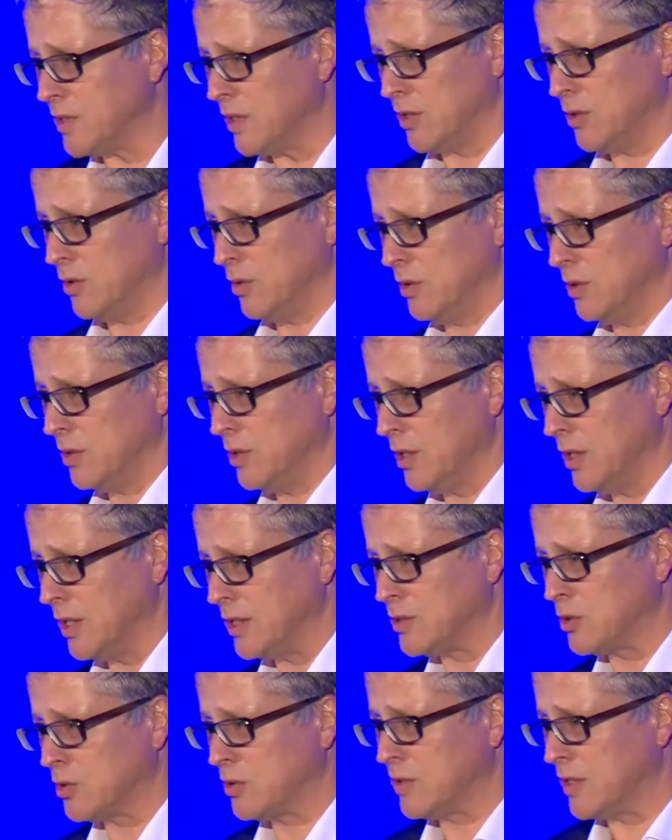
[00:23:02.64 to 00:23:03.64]
security.
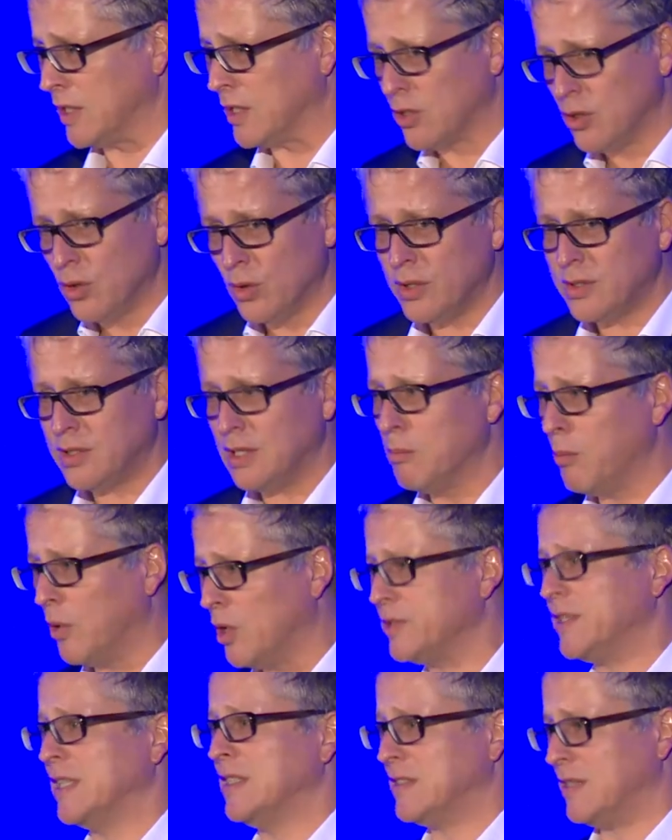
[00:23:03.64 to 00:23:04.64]
It's security
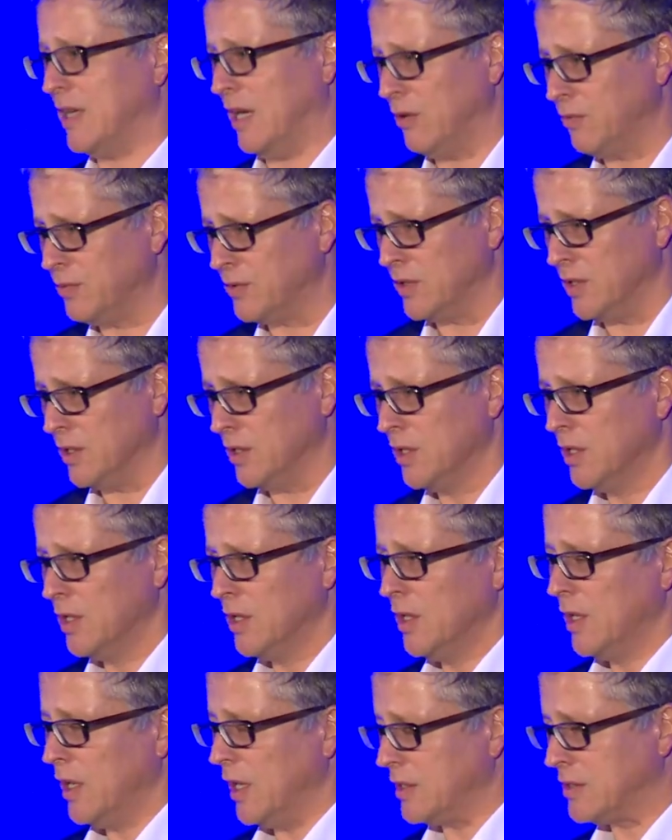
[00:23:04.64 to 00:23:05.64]
more than safety.
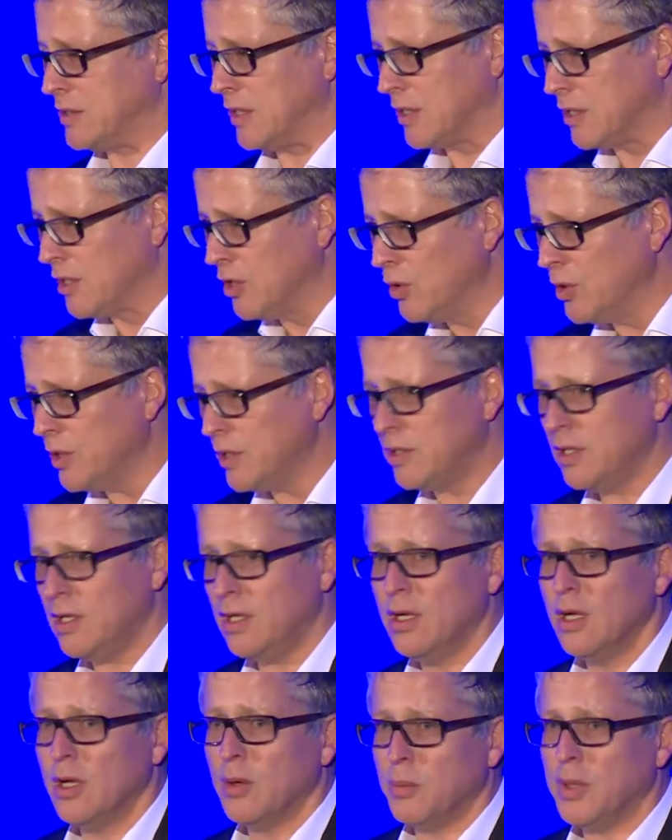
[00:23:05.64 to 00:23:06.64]
It's
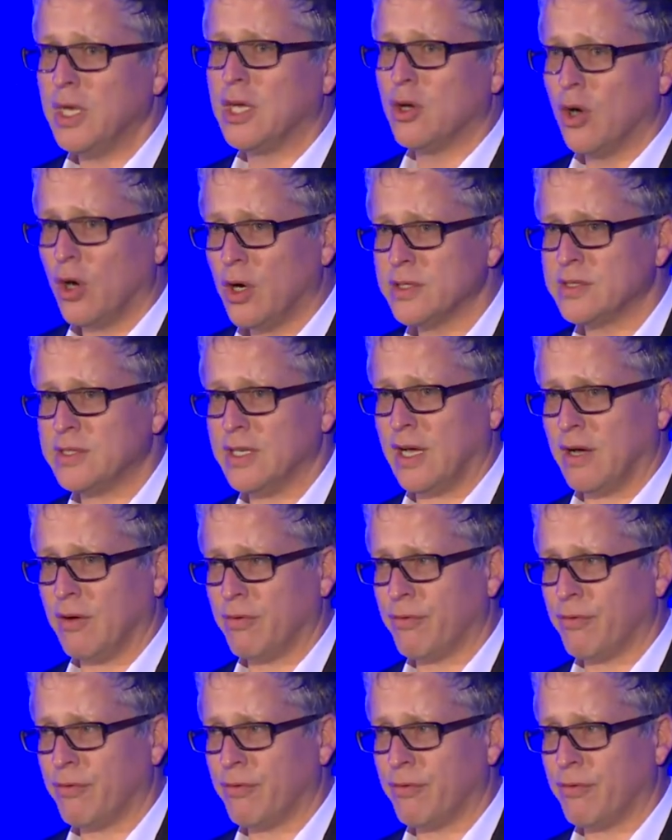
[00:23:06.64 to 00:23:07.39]
security because they are